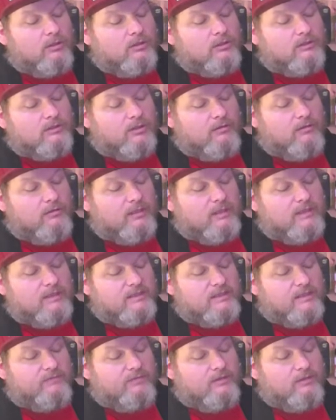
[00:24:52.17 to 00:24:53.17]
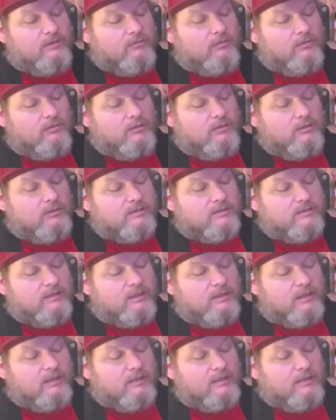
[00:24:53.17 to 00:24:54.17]
So let's have a little
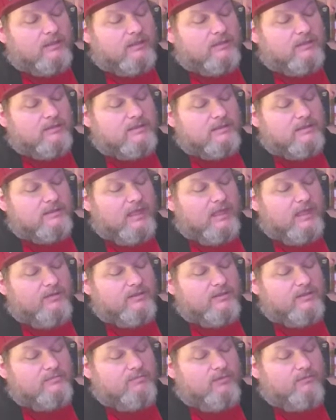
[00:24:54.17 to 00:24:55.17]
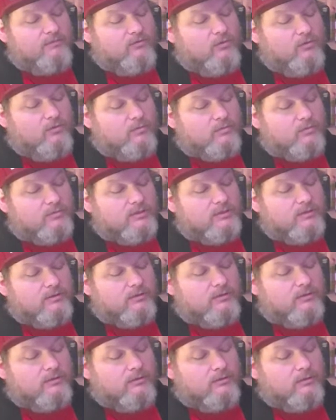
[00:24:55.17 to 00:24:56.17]
look-see and see how this performs.
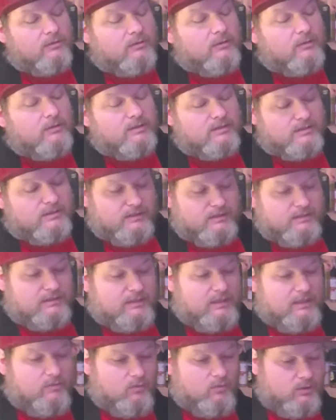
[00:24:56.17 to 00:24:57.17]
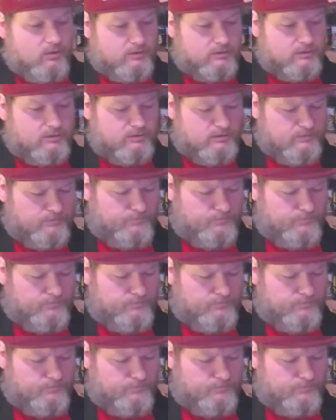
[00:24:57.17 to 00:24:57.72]
16 watts.